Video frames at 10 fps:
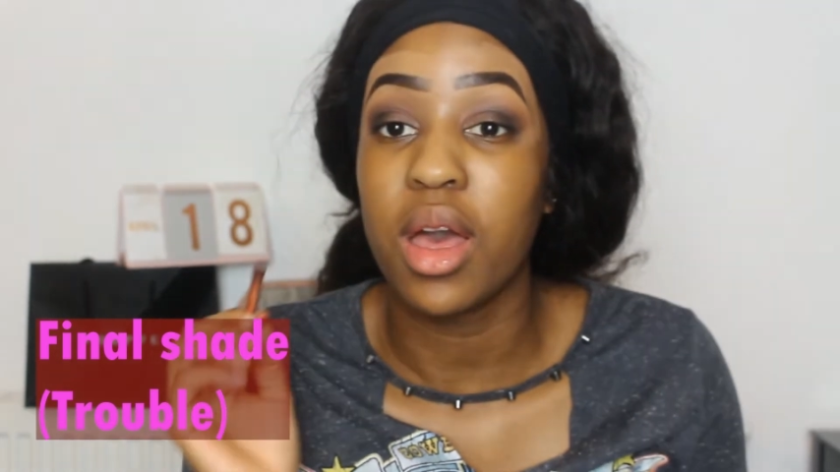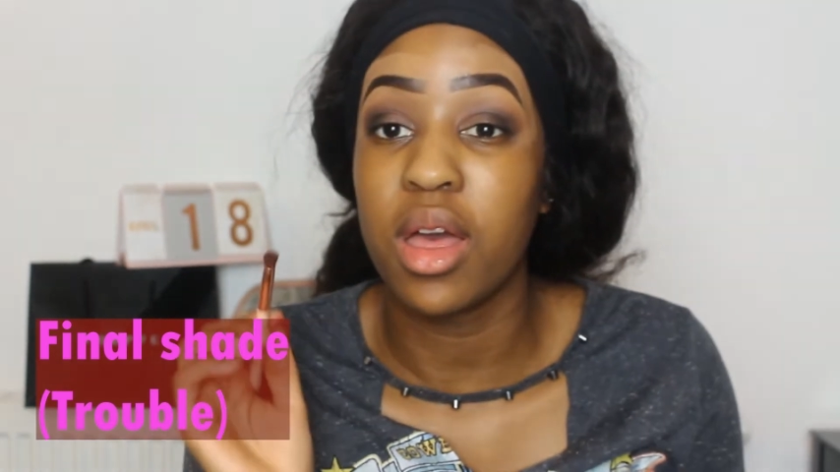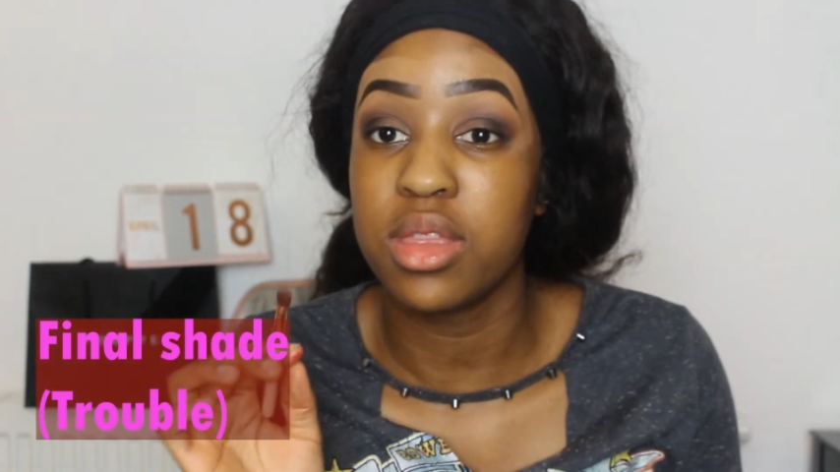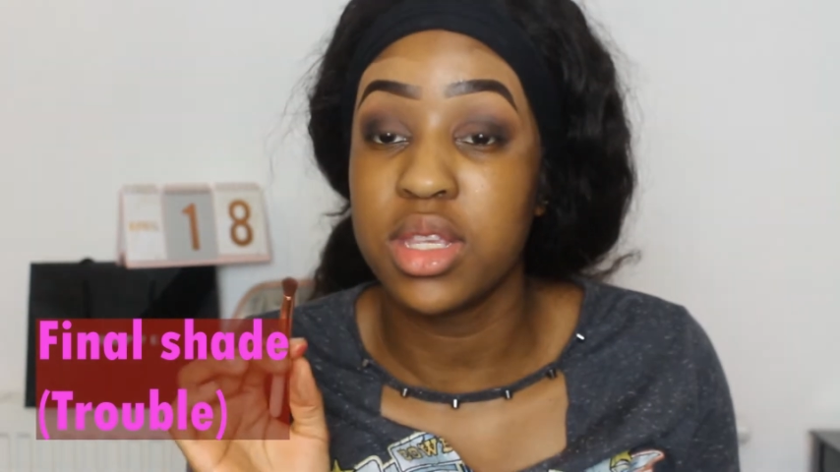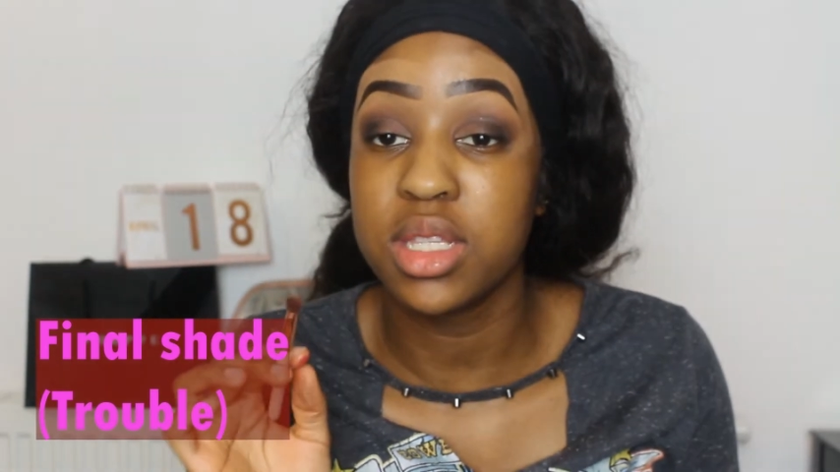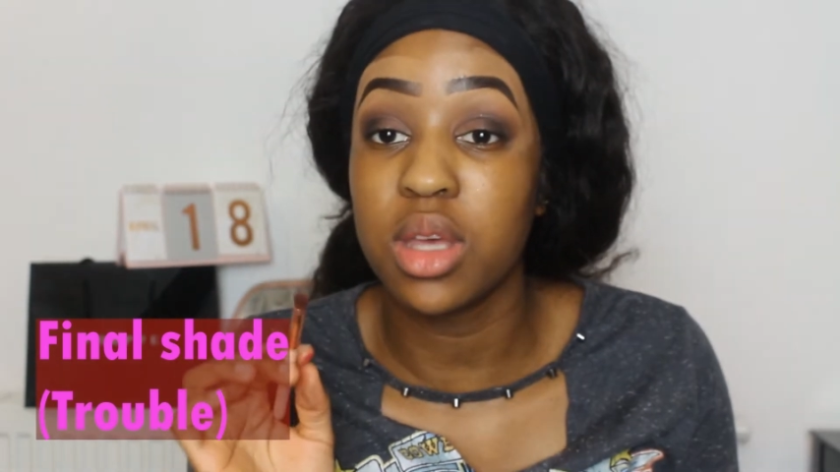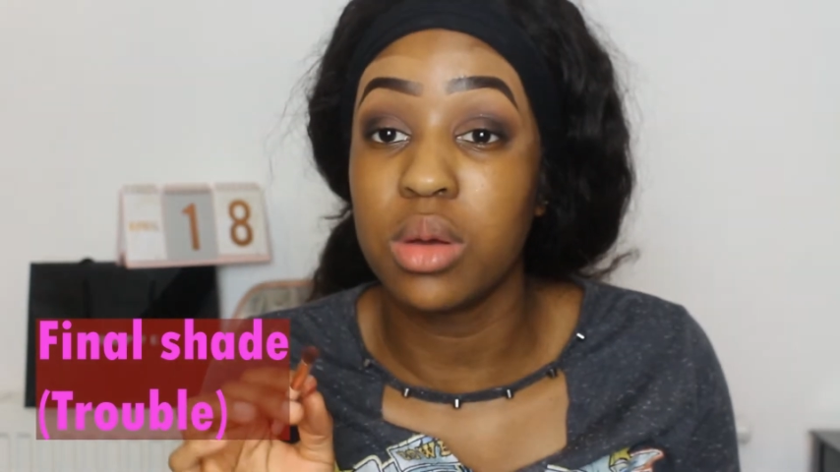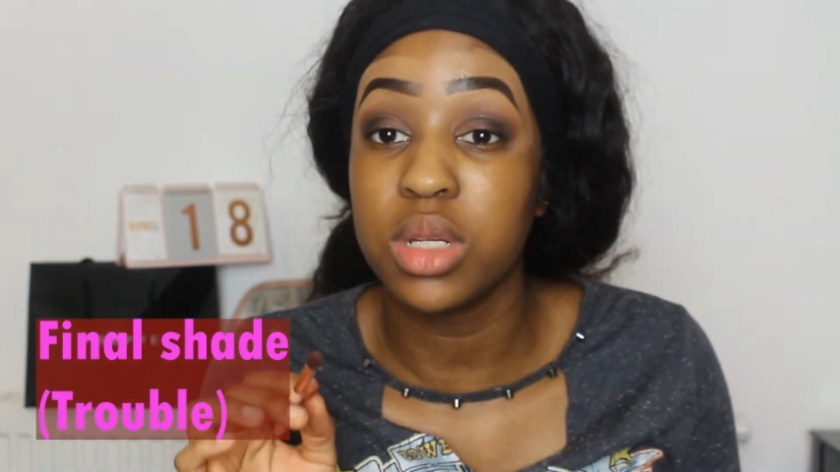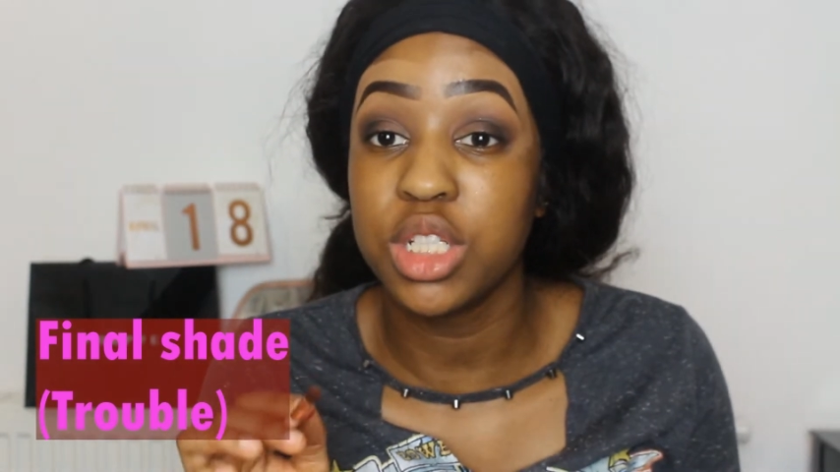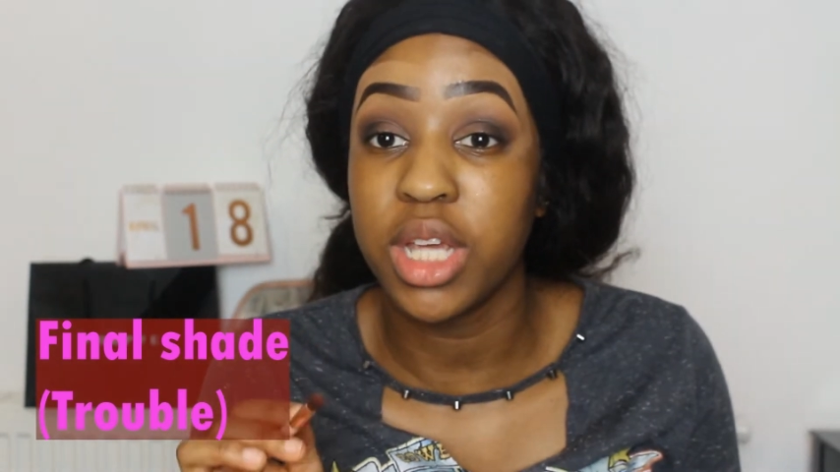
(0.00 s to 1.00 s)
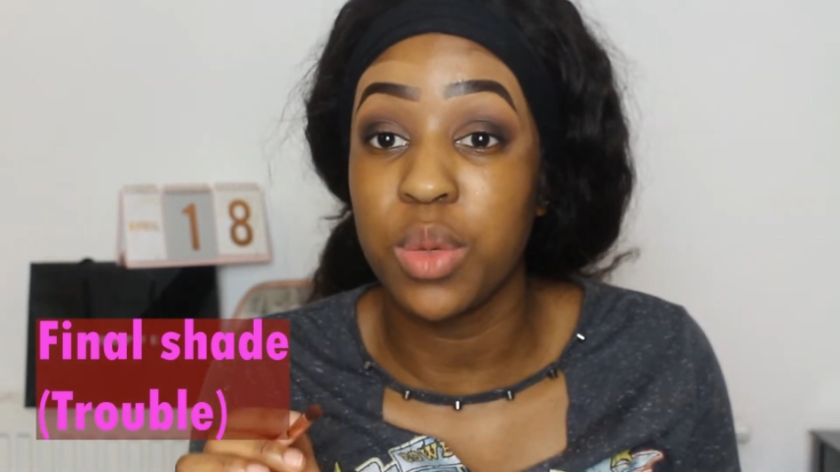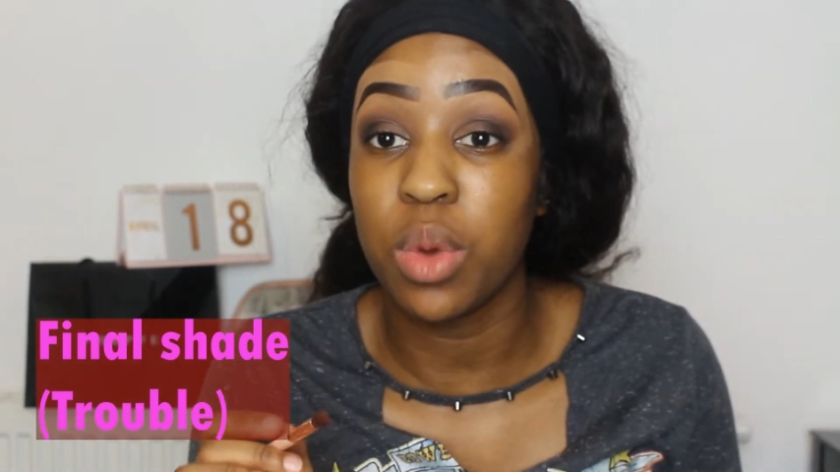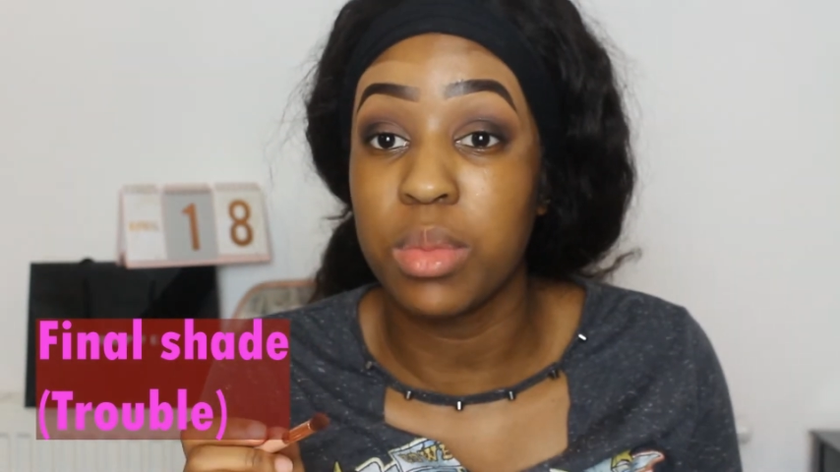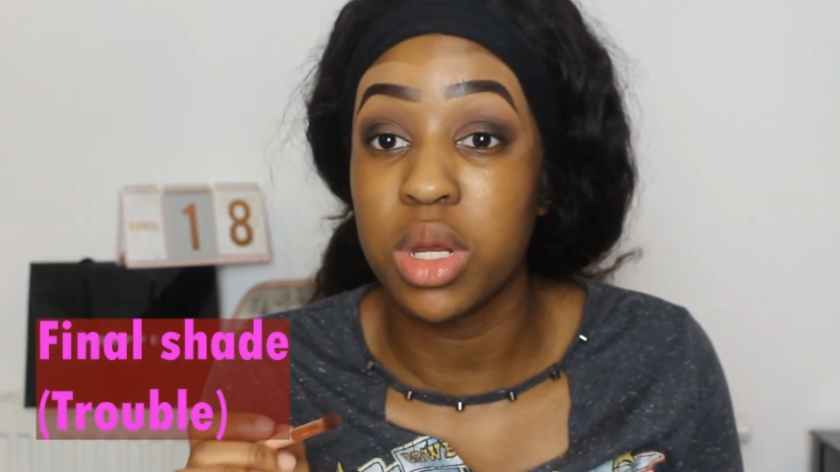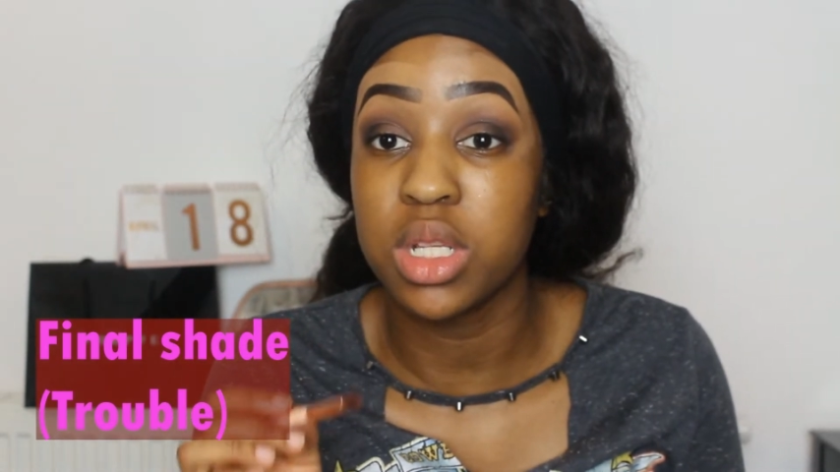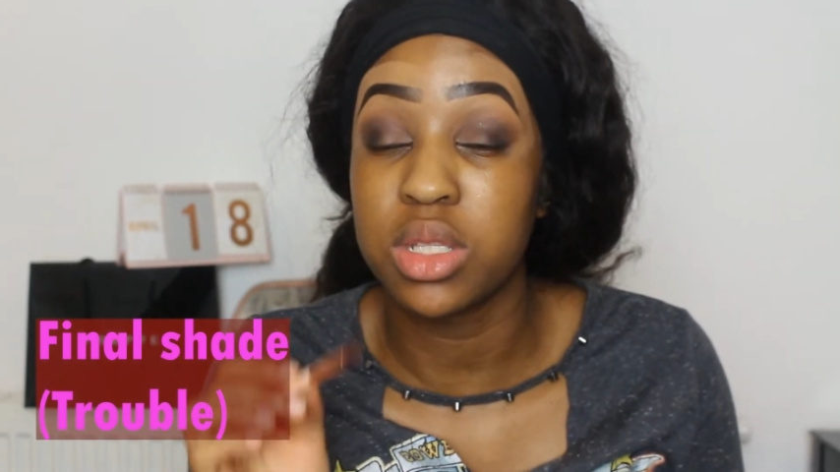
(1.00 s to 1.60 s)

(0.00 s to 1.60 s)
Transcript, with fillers: And this is the only shade where I'm going